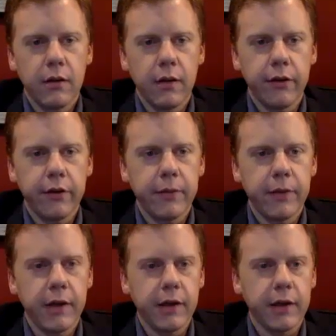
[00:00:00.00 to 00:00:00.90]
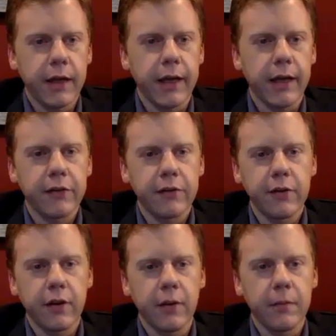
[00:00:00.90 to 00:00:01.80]
Mahan
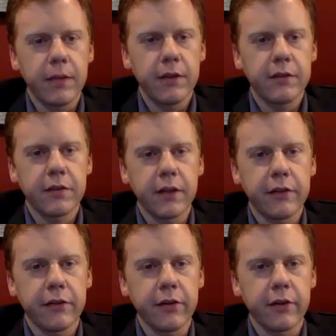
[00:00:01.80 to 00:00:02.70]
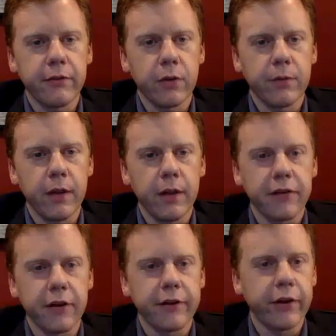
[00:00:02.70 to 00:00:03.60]
asks, these discussions on foreign
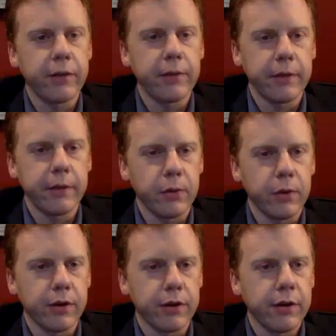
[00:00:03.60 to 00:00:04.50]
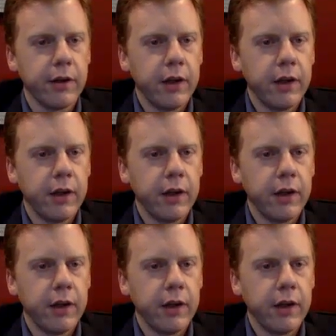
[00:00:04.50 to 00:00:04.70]
policy are terribly important.